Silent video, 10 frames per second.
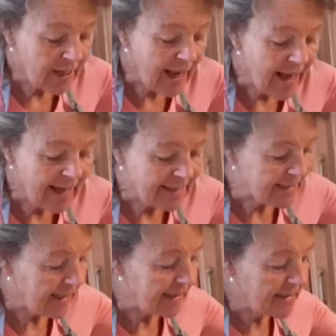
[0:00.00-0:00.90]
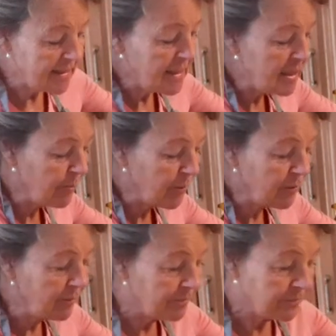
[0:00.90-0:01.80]
to add a
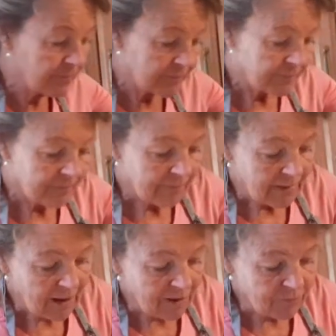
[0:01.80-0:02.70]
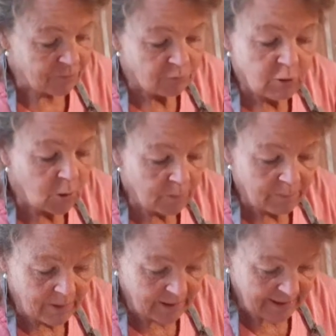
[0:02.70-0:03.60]
teaspoon of rum
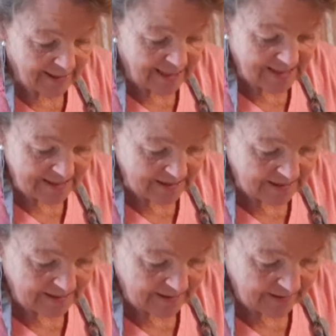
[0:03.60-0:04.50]
essence.